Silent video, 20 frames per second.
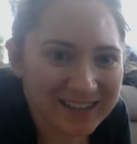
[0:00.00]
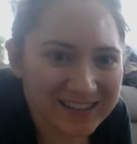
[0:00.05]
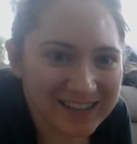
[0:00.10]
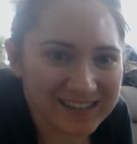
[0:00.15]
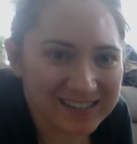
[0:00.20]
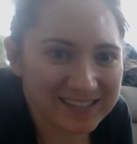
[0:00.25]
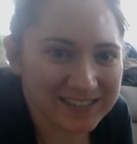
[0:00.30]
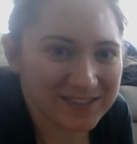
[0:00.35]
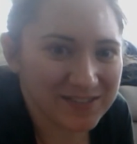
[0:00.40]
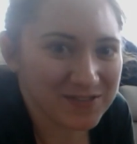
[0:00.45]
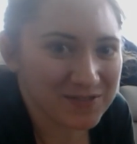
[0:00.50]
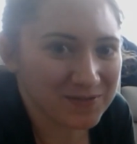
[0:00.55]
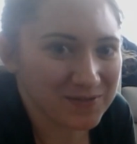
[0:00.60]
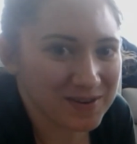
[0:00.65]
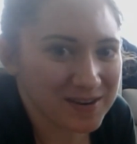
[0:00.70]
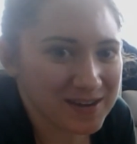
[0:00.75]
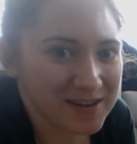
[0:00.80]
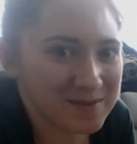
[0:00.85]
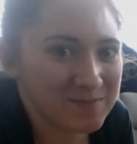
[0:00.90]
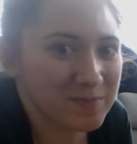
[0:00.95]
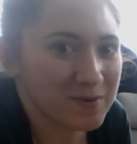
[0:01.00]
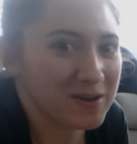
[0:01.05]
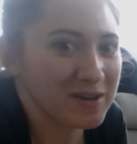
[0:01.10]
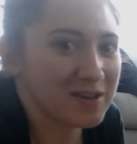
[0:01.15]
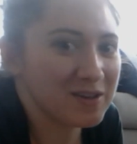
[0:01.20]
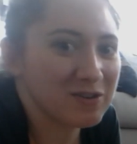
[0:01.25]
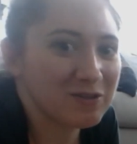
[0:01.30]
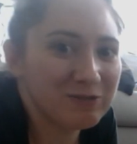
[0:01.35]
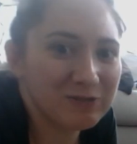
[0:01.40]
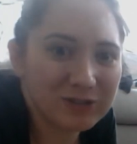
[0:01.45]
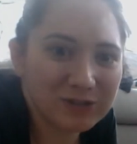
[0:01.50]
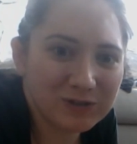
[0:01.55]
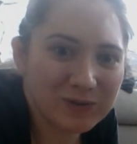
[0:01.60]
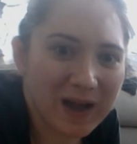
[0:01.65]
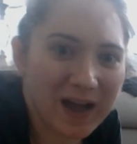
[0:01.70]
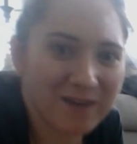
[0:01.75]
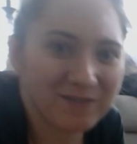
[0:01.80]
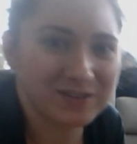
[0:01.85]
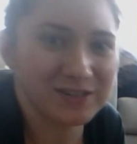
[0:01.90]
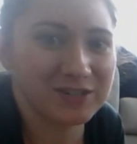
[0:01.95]
lesson 3, but you do
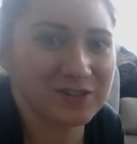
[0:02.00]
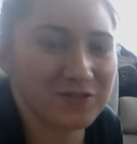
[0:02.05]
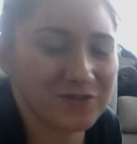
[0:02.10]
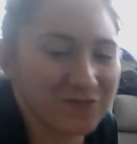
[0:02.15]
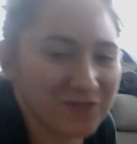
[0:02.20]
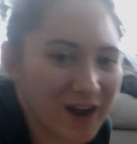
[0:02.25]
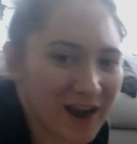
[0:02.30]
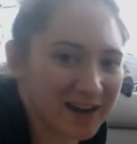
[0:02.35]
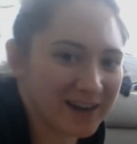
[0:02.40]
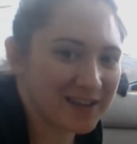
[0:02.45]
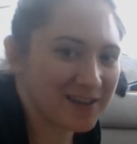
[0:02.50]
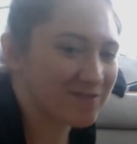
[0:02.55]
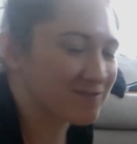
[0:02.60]
have until Friday